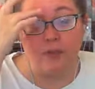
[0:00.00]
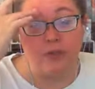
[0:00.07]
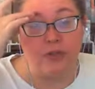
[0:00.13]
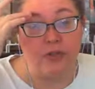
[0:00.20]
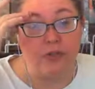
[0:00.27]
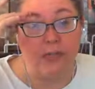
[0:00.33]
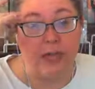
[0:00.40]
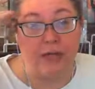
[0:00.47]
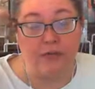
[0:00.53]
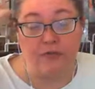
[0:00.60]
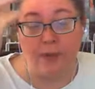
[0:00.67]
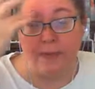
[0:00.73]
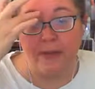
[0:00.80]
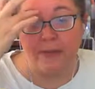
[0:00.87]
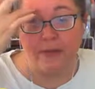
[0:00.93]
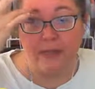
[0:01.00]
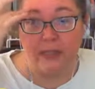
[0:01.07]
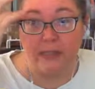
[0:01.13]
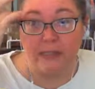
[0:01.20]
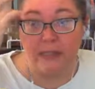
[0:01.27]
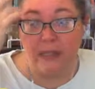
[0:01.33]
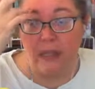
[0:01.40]
are just kind of dropping their
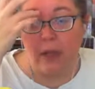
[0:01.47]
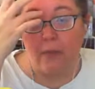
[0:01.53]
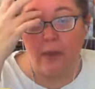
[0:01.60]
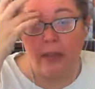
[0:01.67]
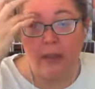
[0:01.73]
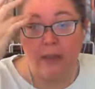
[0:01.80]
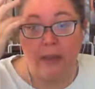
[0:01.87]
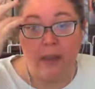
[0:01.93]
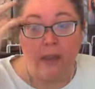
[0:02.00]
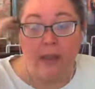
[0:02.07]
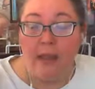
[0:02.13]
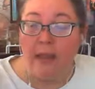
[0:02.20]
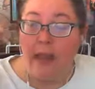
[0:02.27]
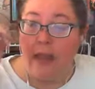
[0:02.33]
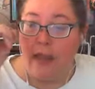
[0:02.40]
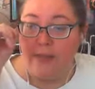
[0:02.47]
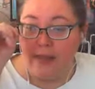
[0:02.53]
links and going, and